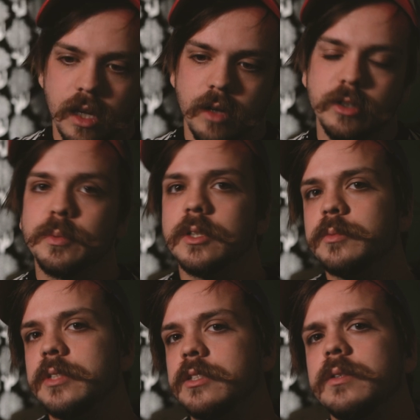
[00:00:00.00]
Which brings
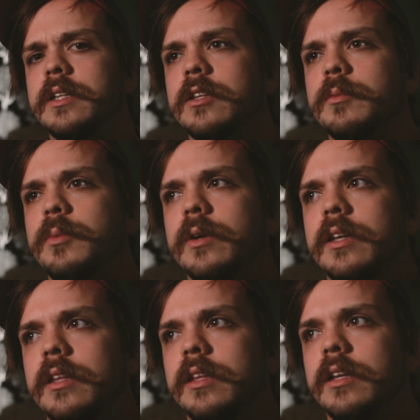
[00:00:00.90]
me to another
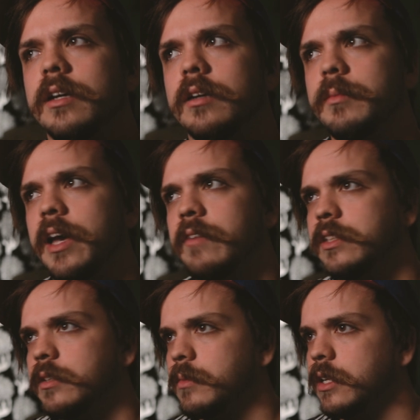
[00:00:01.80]
point.
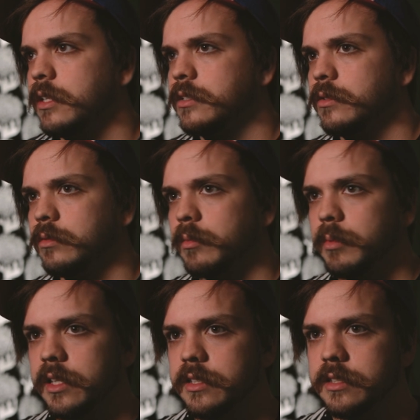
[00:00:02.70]
Having the money to
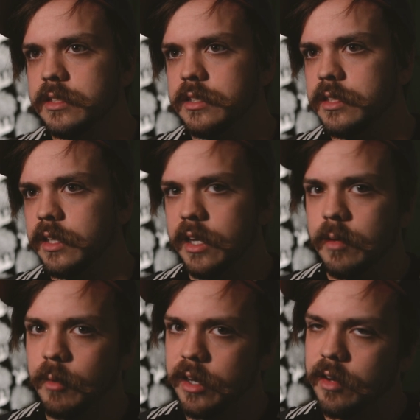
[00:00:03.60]
replace the
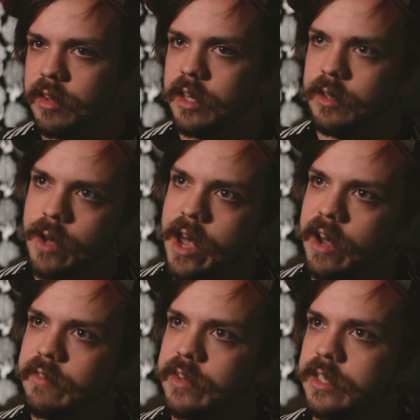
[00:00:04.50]
camera gear that you
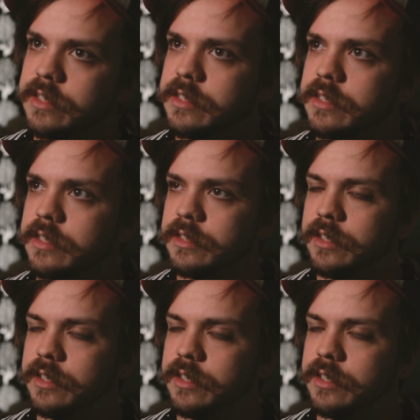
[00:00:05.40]
have is